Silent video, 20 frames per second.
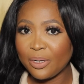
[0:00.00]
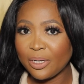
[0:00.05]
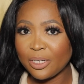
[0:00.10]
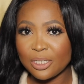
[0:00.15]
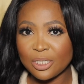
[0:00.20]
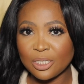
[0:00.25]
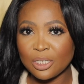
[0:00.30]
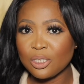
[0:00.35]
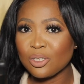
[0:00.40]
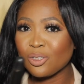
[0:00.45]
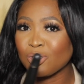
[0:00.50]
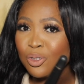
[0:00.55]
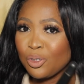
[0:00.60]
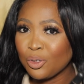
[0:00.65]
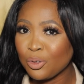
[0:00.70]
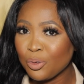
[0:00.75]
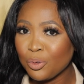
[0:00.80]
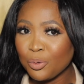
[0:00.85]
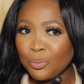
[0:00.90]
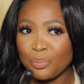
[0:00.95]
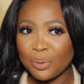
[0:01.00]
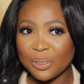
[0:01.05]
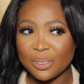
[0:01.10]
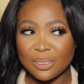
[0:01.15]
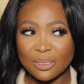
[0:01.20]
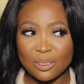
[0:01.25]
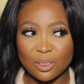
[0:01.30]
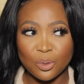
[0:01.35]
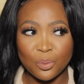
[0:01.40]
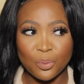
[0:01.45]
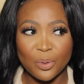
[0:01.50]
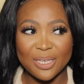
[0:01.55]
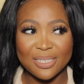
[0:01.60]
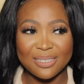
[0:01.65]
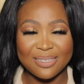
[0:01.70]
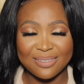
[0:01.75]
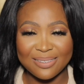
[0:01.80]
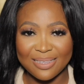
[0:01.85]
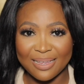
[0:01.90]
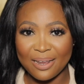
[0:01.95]
person is too busy to
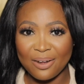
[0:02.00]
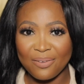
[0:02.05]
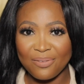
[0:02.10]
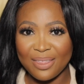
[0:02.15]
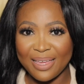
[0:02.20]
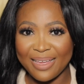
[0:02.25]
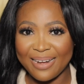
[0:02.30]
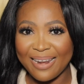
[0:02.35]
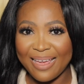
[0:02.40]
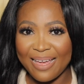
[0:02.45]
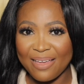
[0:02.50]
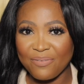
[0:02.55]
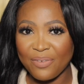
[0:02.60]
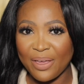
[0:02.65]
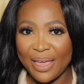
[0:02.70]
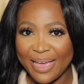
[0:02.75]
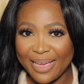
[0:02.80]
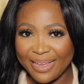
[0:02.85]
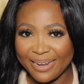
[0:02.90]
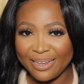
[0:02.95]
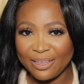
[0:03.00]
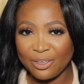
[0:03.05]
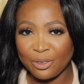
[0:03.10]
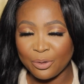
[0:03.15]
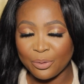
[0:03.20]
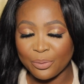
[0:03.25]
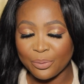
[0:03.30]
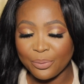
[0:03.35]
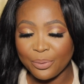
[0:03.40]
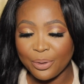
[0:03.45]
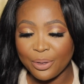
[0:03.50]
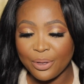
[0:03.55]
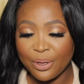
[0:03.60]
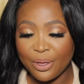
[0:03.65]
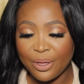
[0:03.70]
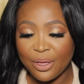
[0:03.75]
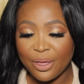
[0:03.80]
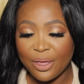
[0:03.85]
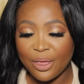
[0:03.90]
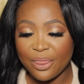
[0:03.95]
waste a second of their life hating you,
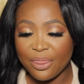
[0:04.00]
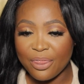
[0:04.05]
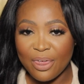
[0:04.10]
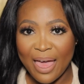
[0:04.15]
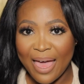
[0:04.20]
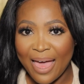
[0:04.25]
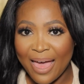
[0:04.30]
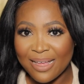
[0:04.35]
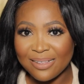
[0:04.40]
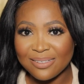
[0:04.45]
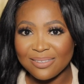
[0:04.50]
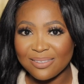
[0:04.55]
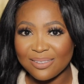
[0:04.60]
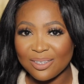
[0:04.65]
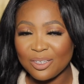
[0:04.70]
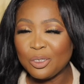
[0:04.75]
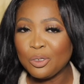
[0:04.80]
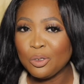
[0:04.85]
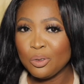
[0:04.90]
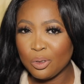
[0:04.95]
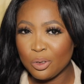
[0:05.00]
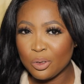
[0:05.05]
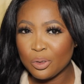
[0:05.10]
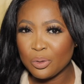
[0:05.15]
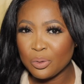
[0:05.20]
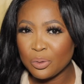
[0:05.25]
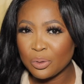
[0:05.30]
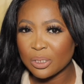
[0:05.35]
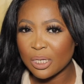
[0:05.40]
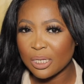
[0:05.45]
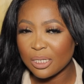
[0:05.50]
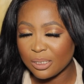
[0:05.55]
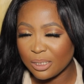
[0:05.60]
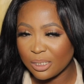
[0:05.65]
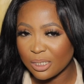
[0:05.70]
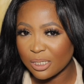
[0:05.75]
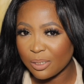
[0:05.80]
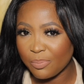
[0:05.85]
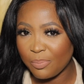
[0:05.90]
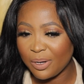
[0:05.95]
that you lose
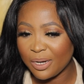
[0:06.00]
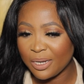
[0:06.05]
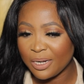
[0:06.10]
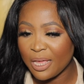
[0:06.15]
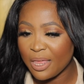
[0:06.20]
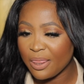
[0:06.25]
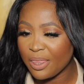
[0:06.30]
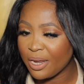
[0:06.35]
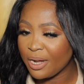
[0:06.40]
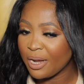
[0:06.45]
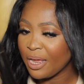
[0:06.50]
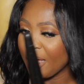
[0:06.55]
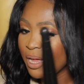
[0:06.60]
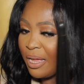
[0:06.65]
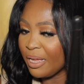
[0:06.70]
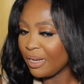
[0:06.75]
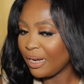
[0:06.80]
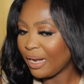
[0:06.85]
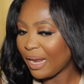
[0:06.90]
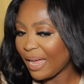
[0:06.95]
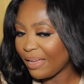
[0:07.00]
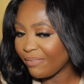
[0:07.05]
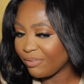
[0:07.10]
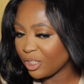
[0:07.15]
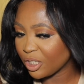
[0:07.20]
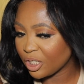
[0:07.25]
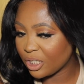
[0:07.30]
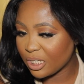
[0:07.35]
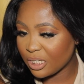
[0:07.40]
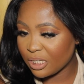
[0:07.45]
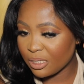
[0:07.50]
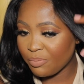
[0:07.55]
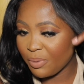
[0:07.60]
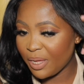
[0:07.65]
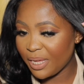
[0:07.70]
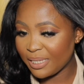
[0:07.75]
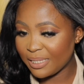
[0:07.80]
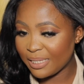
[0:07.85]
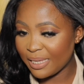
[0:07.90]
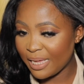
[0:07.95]
discipline and then life just doesn't
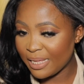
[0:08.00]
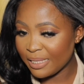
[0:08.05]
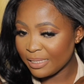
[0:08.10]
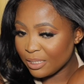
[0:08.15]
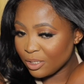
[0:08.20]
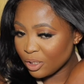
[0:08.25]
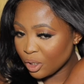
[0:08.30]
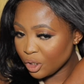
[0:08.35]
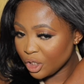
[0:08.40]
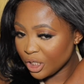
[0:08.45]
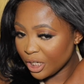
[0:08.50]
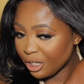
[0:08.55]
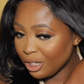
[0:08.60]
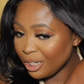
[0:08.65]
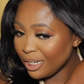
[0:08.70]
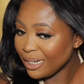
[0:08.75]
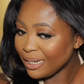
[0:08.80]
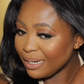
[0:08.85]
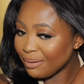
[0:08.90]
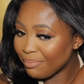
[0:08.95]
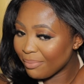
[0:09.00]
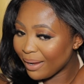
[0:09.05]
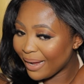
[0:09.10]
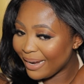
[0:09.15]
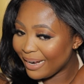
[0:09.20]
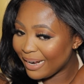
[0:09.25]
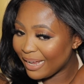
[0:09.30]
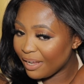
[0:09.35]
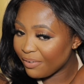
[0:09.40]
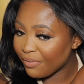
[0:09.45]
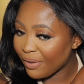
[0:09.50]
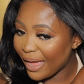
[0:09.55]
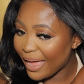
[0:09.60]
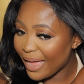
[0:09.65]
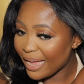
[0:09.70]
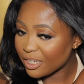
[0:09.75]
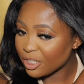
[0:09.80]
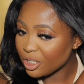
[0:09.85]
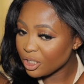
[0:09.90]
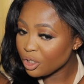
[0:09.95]
make sense. So generally in my life, I
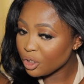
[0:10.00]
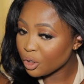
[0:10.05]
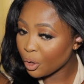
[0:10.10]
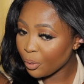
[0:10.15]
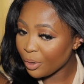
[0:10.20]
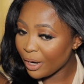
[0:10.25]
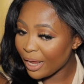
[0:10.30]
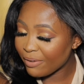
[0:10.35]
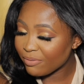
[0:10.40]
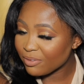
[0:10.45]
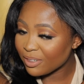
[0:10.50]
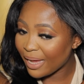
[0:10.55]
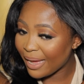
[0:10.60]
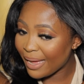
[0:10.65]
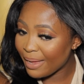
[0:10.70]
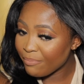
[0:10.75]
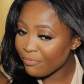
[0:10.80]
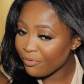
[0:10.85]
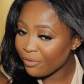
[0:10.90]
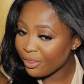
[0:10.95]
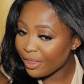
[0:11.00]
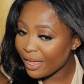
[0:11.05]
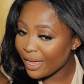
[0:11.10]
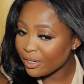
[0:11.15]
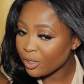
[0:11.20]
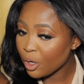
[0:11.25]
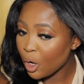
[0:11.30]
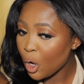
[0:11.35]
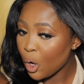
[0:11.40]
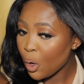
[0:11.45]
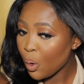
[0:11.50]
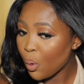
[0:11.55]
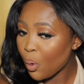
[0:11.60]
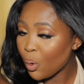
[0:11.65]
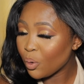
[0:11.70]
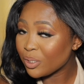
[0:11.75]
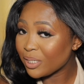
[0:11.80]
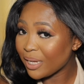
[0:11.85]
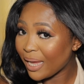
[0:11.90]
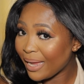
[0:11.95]
actually don't have time for that
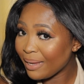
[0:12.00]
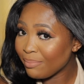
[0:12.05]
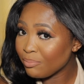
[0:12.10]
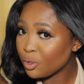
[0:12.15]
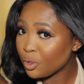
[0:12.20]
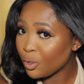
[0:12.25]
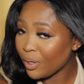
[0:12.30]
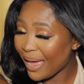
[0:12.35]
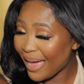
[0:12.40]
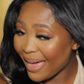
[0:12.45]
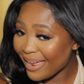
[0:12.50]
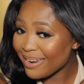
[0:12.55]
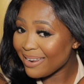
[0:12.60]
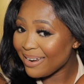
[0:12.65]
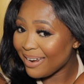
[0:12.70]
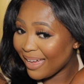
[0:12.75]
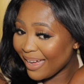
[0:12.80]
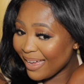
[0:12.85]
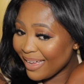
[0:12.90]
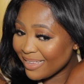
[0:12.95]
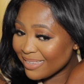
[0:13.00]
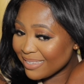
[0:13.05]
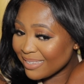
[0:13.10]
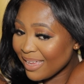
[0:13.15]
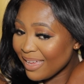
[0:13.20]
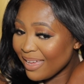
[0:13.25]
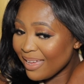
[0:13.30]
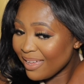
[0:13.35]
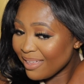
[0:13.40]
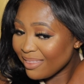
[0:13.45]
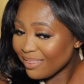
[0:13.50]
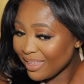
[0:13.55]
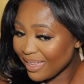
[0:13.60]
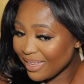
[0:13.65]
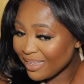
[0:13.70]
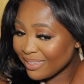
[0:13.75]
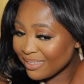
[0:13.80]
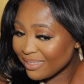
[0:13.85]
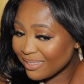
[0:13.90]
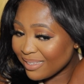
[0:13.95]
or time to analyze
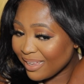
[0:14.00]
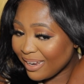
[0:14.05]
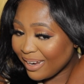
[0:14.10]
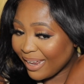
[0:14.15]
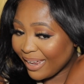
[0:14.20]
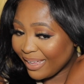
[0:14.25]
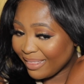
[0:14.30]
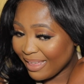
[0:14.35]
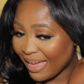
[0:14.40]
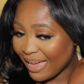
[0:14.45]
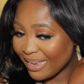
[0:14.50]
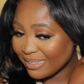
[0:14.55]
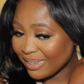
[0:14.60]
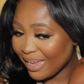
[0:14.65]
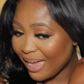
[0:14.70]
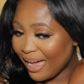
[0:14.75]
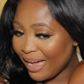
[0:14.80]
things like that.